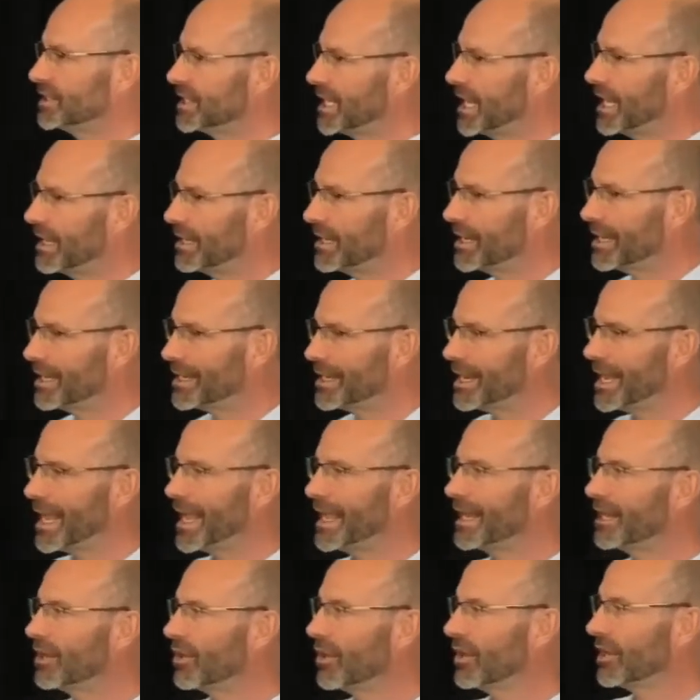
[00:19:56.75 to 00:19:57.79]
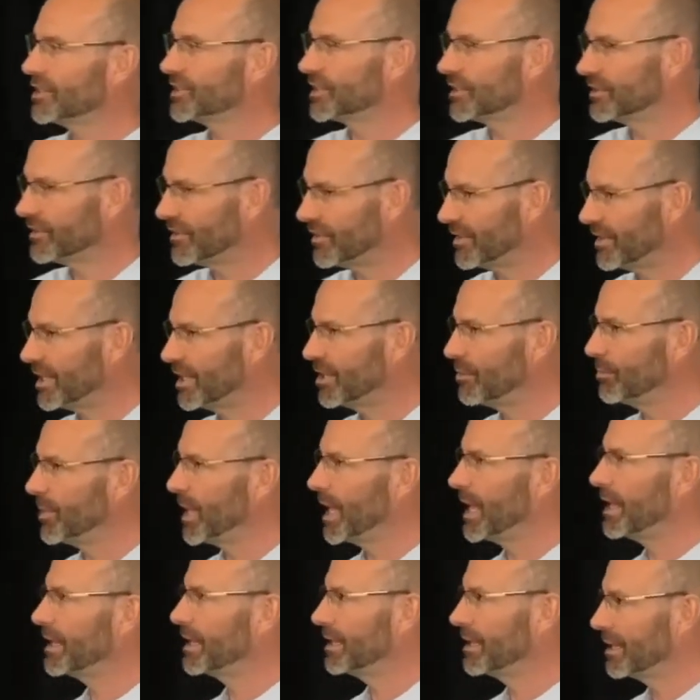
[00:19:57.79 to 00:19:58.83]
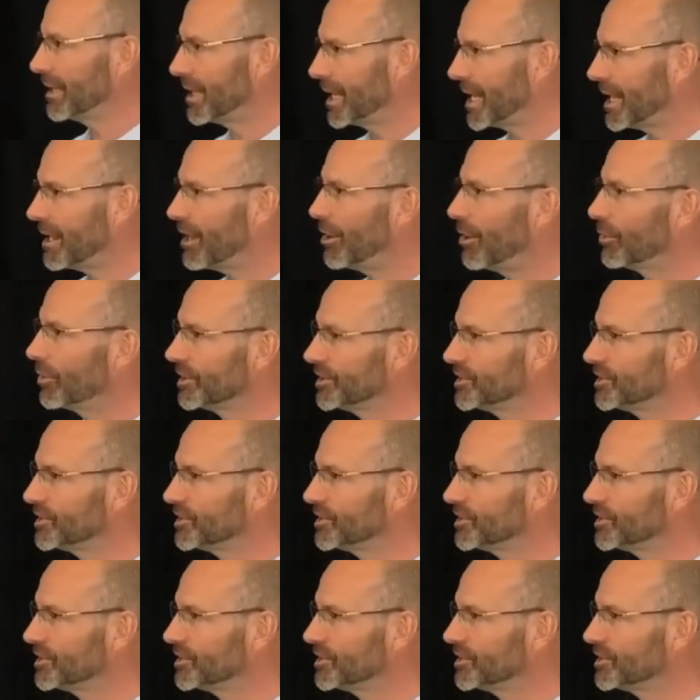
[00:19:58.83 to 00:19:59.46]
down and analyze and think about and allow Holy